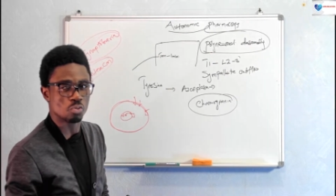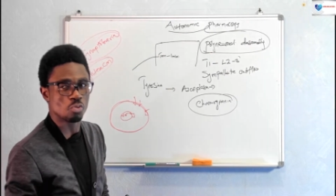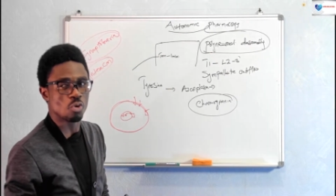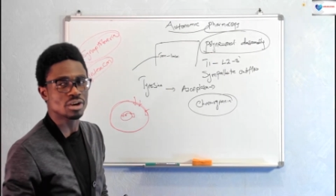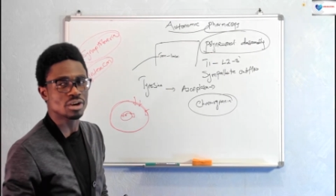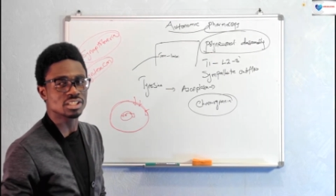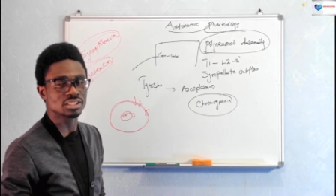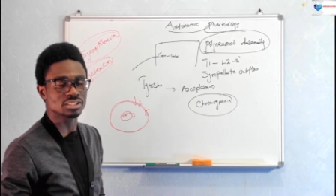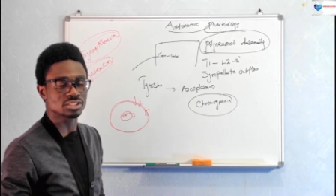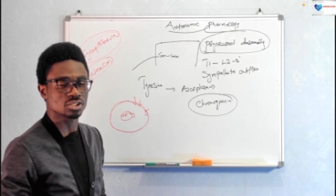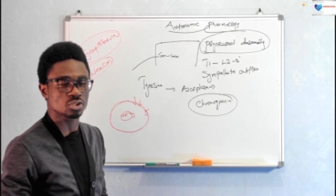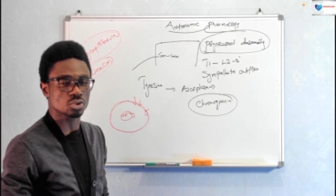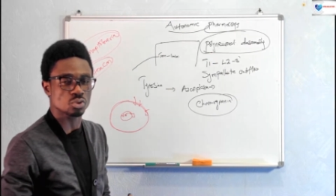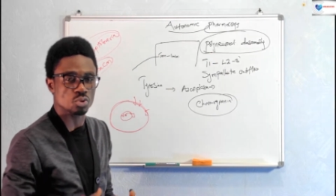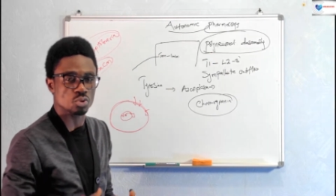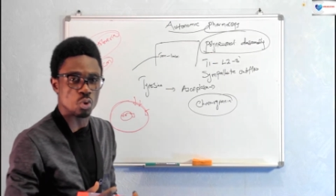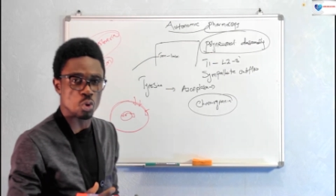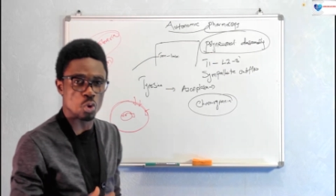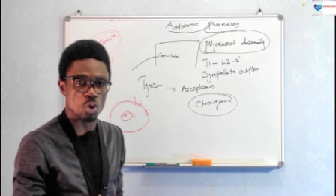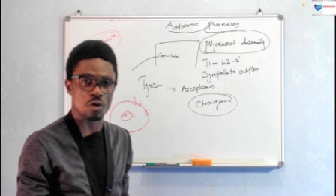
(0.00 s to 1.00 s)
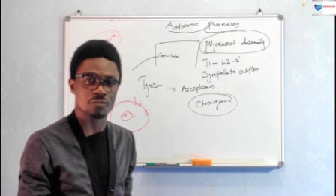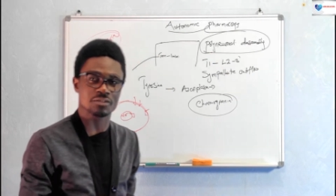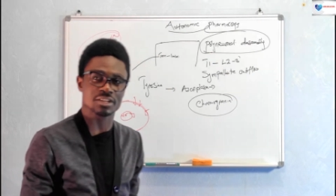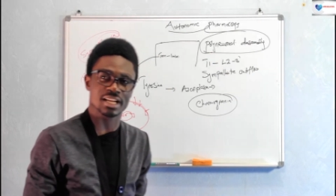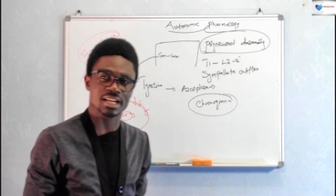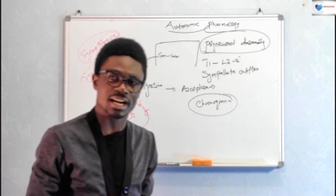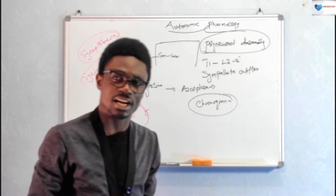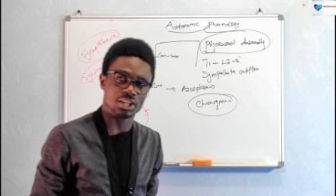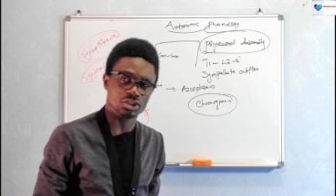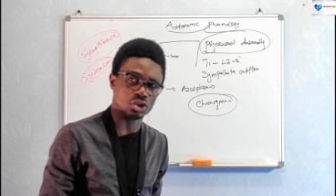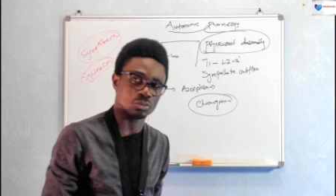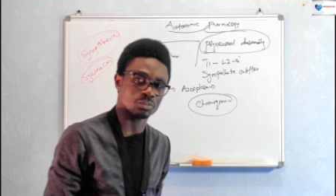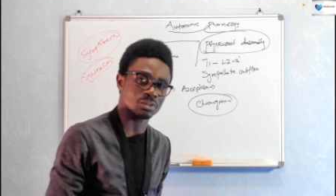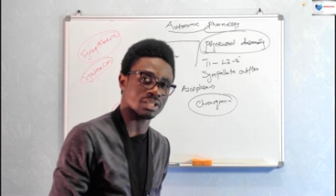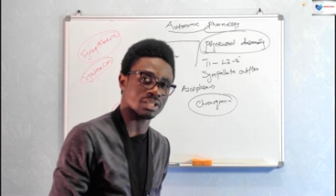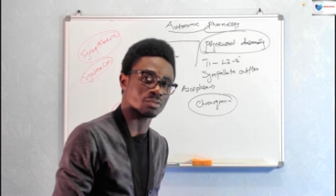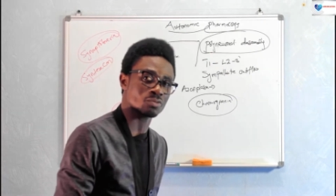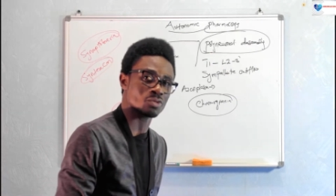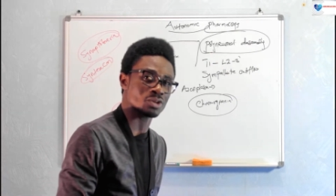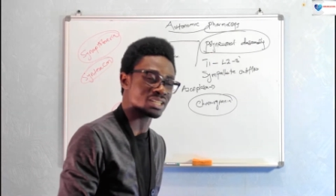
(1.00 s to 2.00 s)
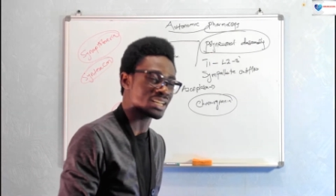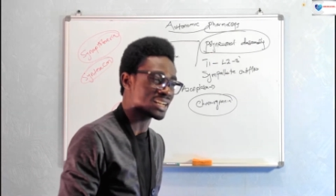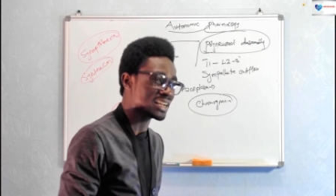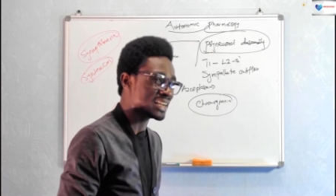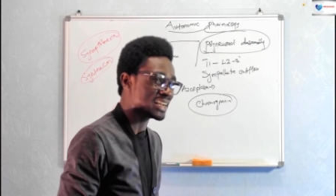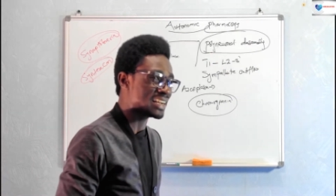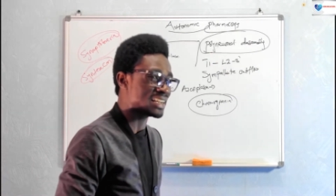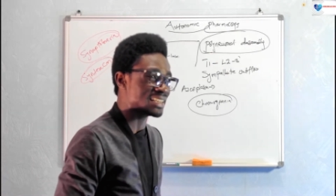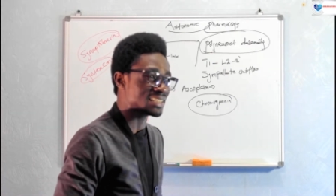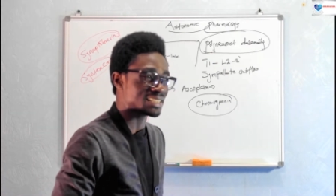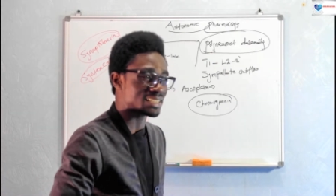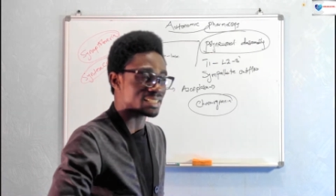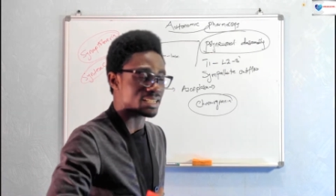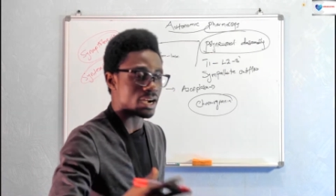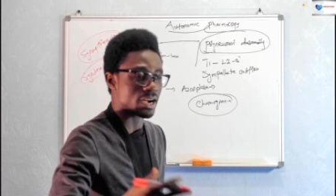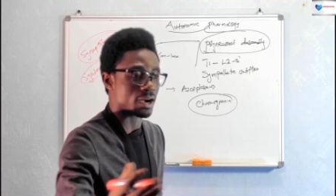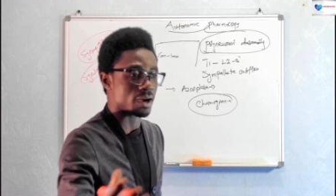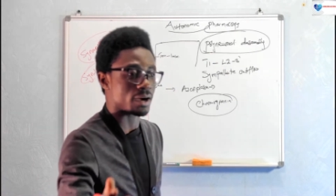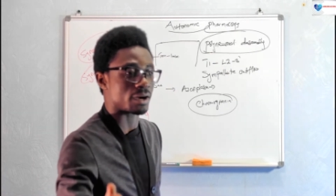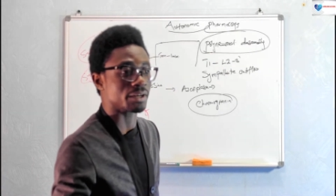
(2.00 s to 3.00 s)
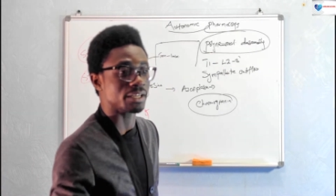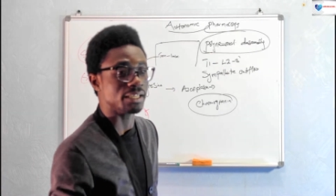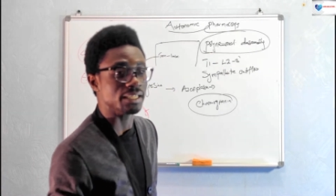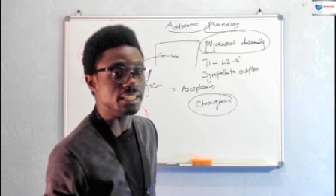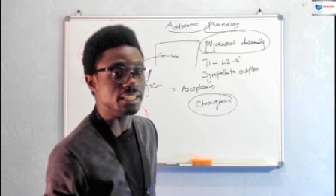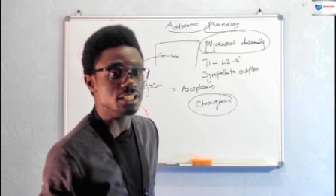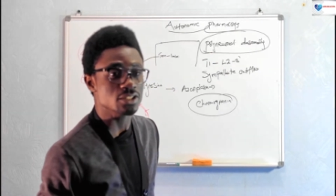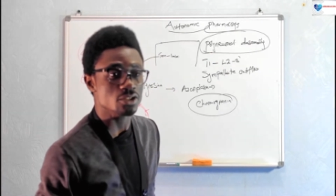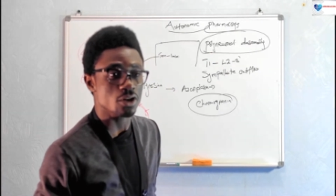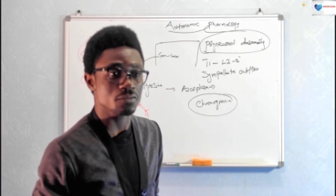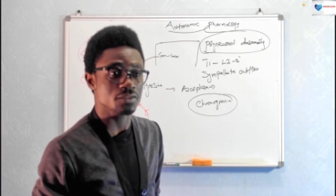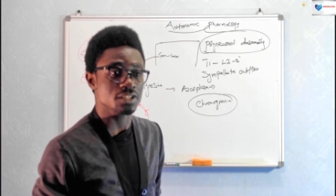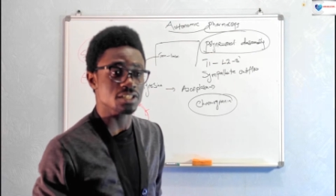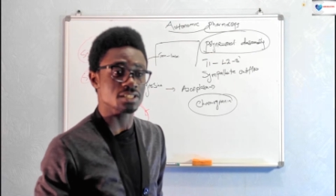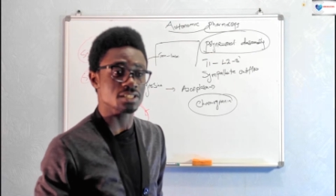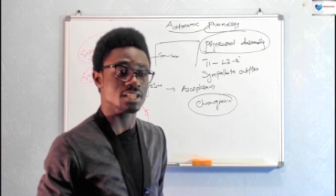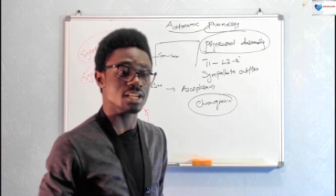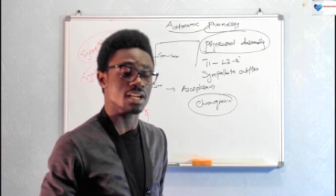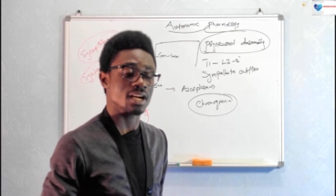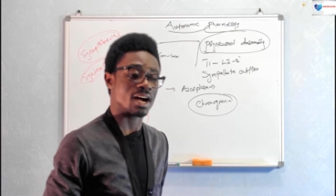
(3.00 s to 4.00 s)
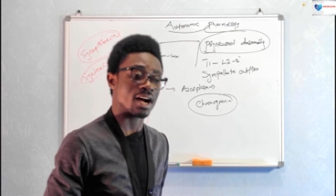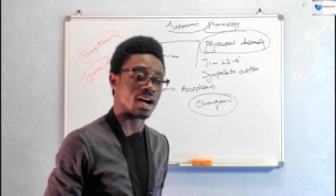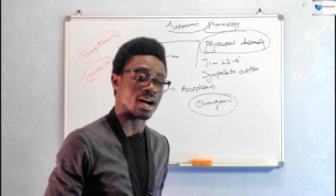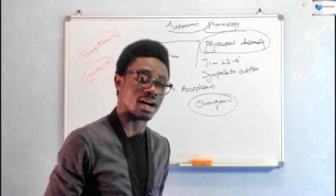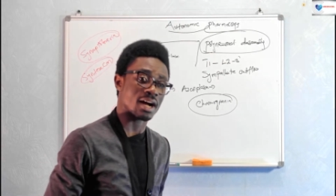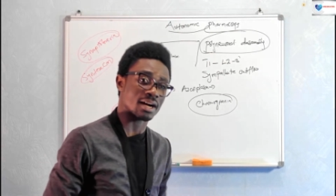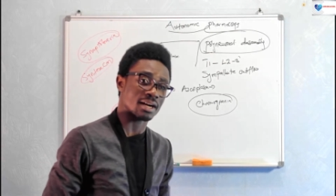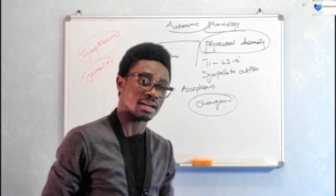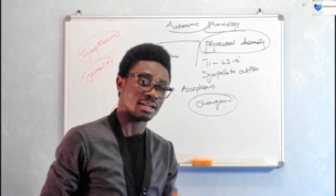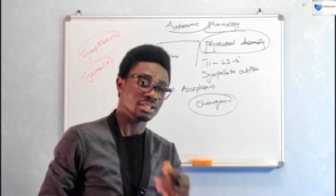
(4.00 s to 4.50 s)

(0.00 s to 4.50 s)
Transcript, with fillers: What is the role of the calcium in what in the uh, release of these uh,